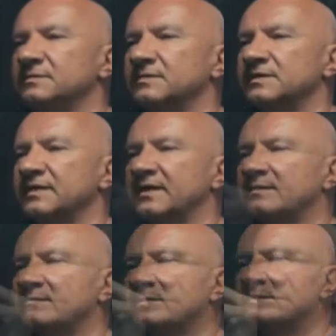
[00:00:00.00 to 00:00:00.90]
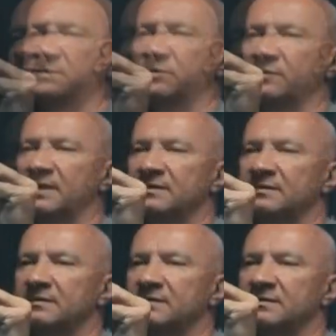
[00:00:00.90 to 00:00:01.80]
say
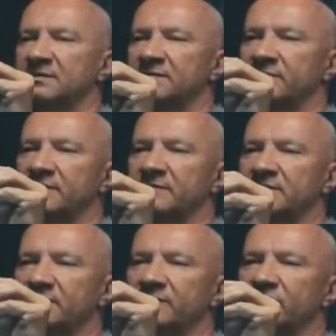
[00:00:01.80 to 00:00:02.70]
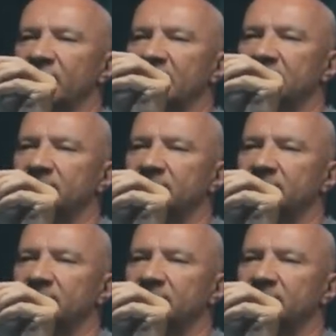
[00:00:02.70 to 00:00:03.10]
1 0 0 1.